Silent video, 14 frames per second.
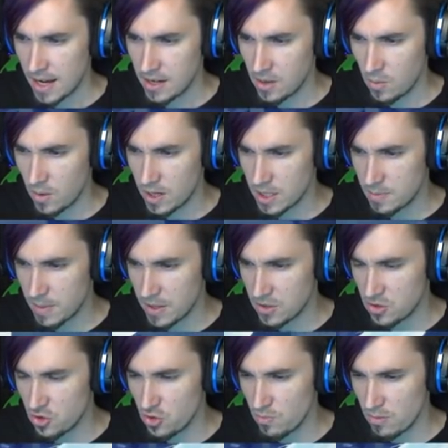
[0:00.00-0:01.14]
I don't want to
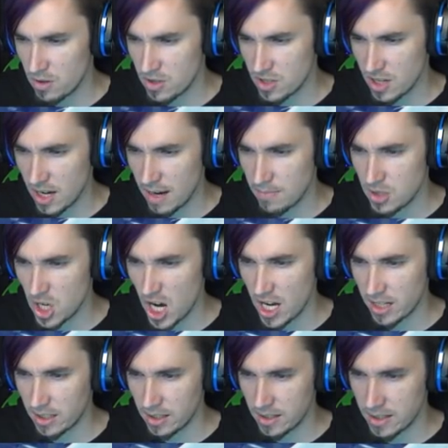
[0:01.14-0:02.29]
spend too much time
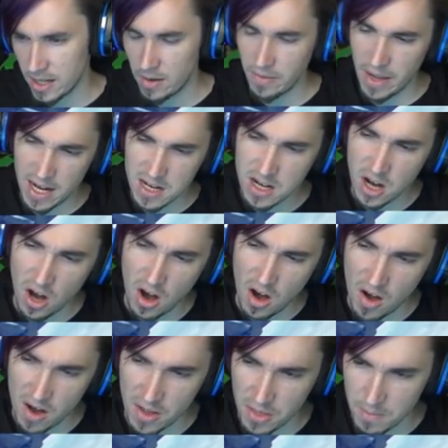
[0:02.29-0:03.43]
dawdling. Now, that
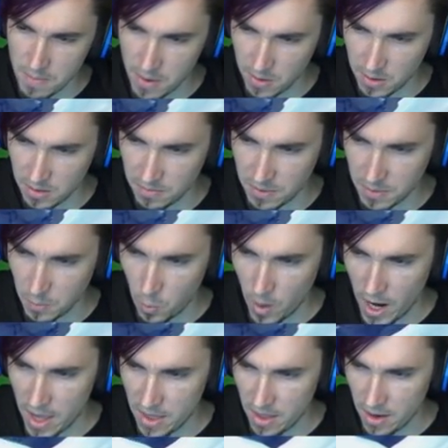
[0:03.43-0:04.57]
car in the middle of the
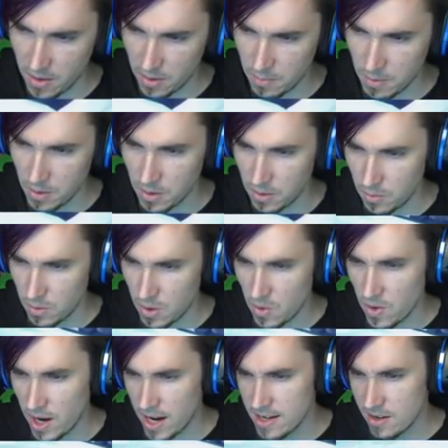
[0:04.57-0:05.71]
way there, in the middle of the
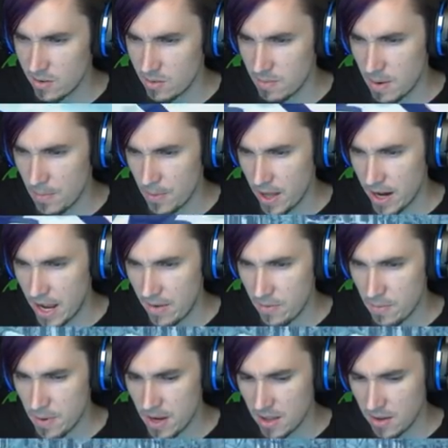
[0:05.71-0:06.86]
road, I don't remember that ever
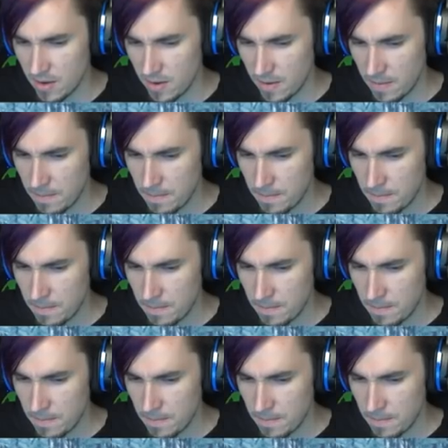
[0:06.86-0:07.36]
being here.